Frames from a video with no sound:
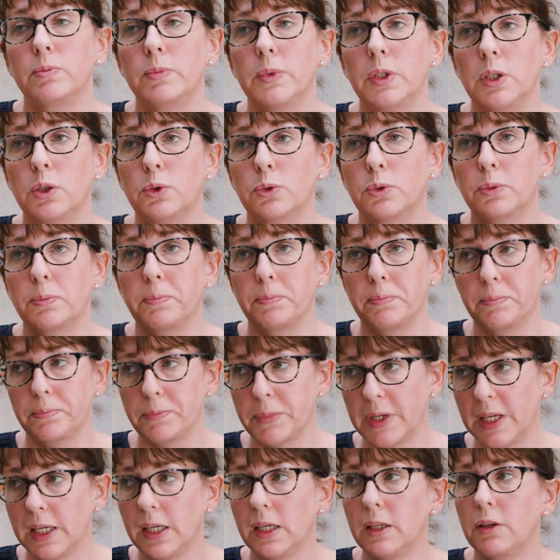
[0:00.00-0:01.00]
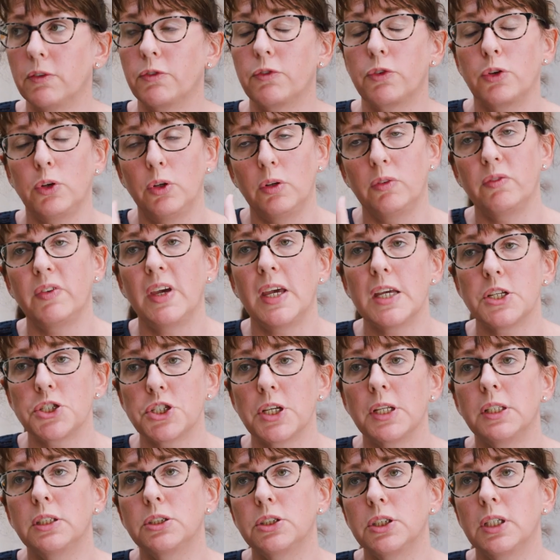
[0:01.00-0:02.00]
you know, bringing fruit and veg
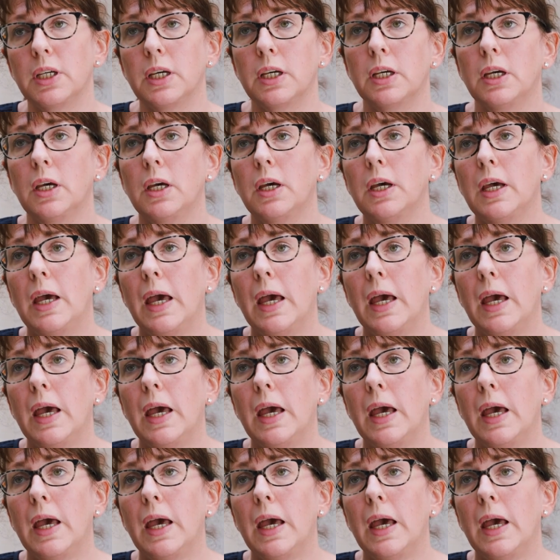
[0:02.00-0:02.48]
into